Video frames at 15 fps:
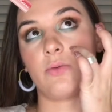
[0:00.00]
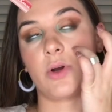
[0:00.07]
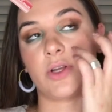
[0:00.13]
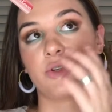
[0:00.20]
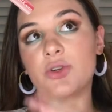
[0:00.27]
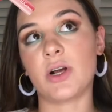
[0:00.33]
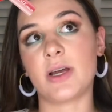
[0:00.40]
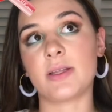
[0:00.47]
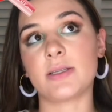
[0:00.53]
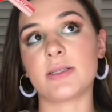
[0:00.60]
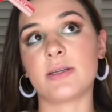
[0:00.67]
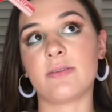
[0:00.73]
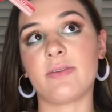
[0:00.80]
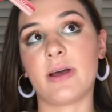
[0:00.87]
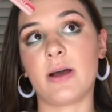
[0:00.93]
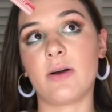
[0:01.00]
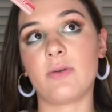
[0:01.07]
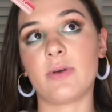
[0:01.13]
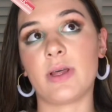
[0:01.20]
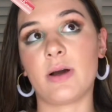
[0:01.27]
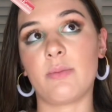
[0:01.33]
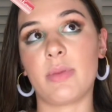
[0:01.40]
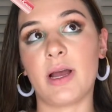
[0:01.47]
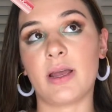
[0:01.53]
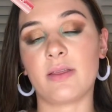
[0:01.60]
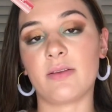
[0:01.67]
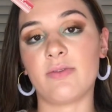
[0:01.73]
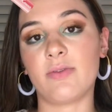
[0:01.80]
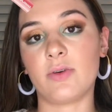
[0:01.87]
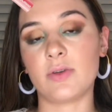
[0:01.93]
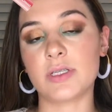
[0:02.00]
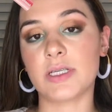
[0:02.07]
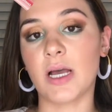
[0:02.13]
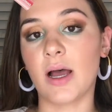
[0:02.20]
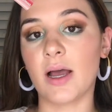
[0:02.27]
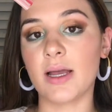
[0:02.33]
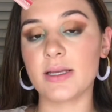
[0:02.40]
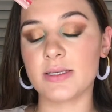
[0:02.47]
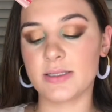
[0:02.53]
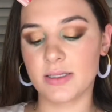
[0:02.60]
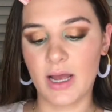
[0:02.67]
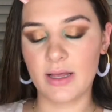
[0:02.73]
want to try this stuff out without buying the full size.